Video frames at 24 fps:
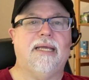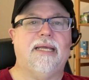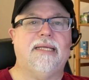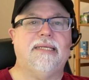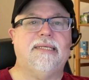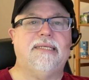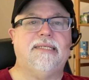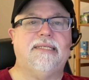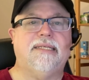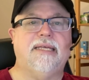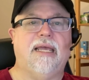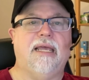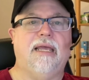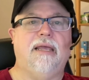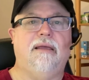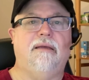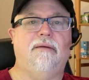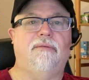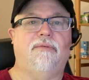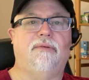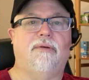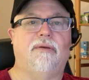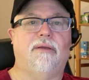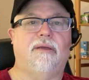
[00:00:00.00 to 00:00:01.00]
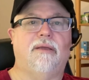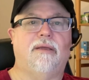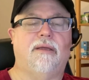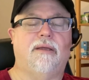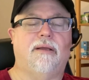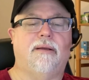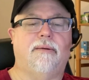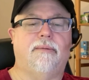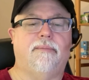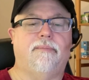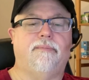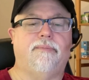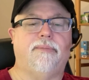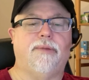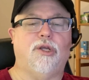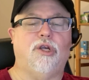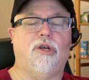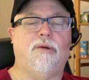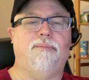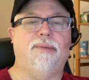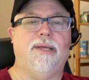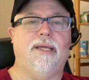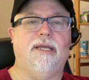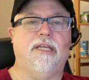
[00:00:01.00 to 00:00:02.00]
save your
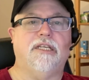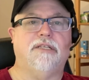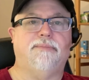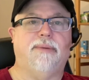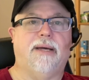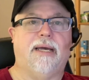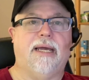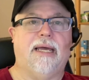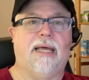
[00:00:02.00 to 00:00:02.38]
bees by